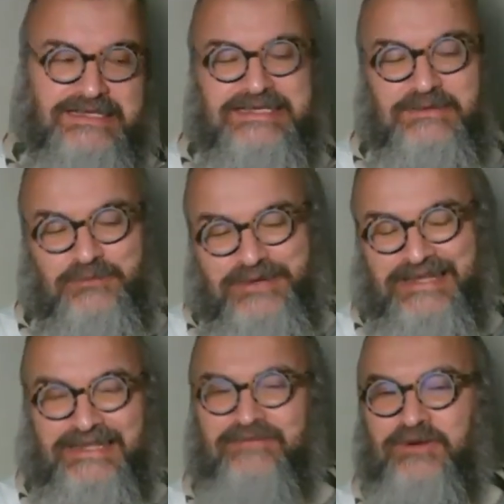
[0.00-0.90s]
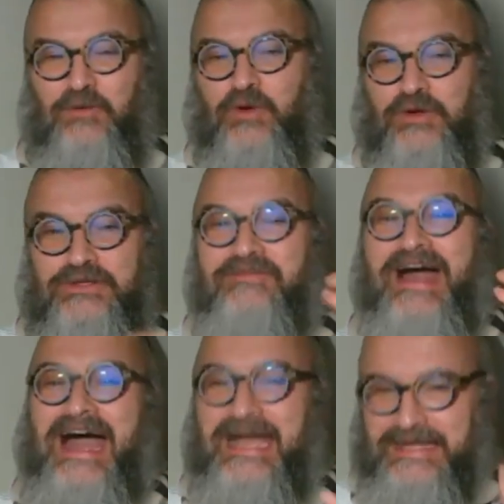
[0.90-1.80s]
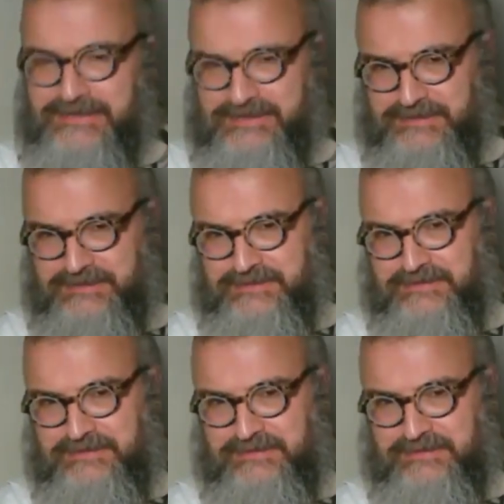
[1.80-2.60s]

You see, we live in a world of eyes.